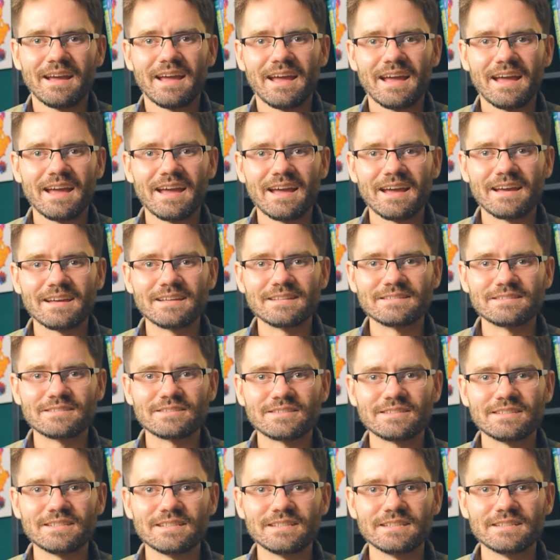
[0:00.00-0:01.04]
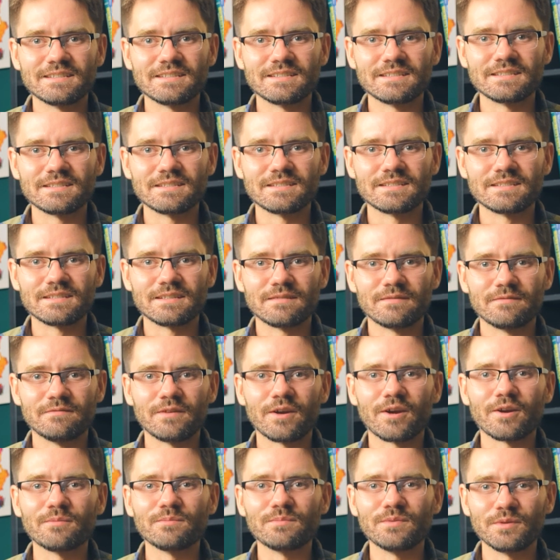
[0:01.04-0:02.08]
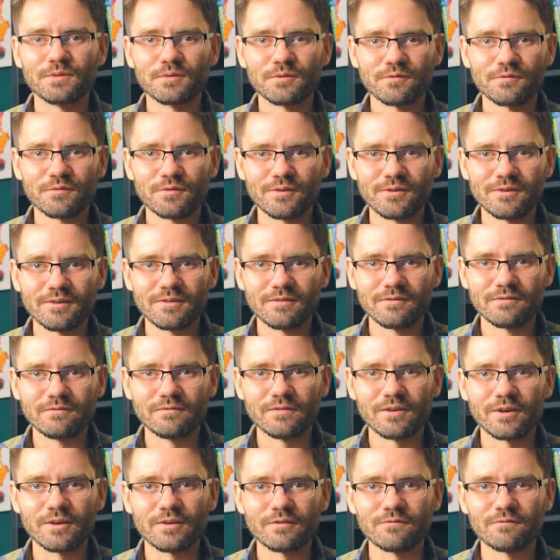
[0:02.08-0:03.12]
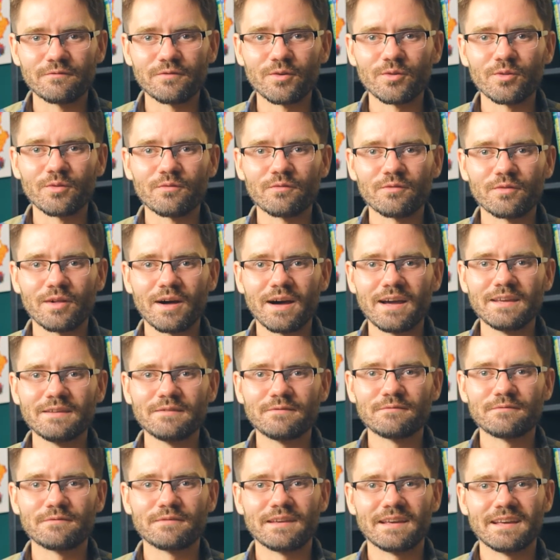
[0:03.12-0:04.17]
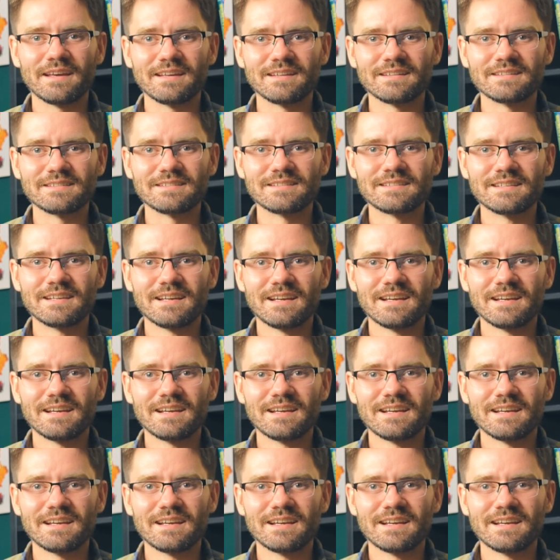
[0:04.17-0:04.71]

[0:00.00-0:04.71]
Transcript: and she is very beautiful, very full of life and